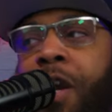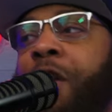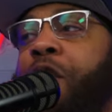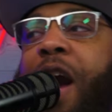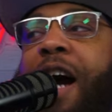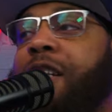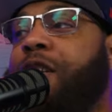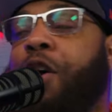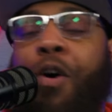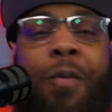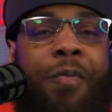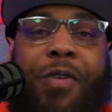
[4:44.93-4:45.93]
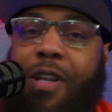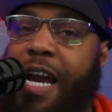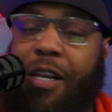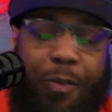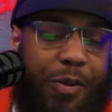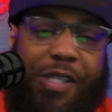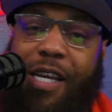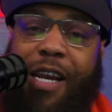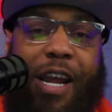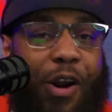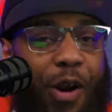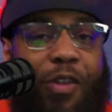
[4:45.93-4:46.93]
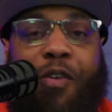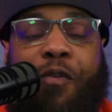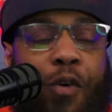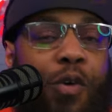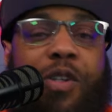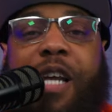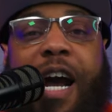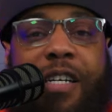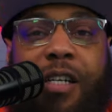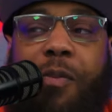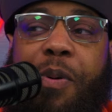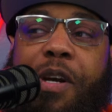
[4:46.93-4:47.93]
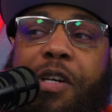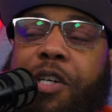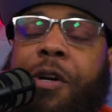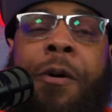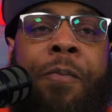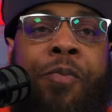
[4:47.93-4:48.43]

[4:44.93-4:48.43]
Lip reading: You guys know, like to present here the full sides of the picture.